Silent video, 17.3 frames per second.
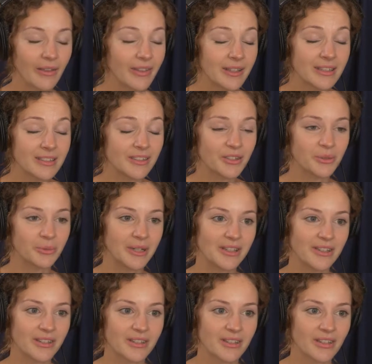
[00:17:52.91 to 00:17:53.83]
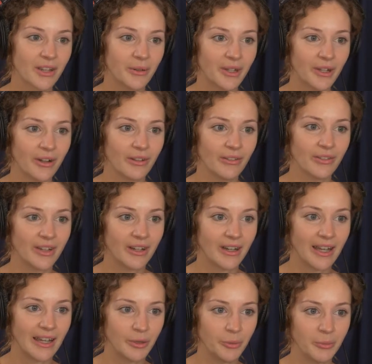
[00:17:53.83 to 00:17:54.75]
situations going on that are
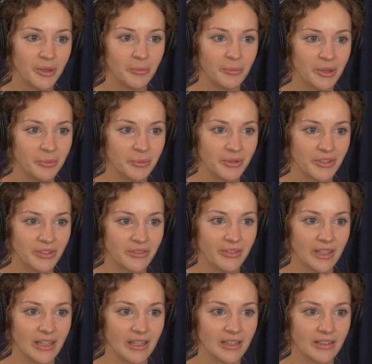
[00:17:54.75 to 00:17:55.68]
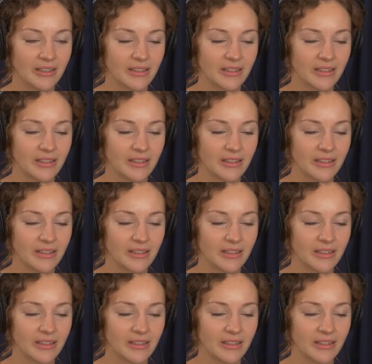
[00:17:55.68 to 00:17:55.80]
helping people do that?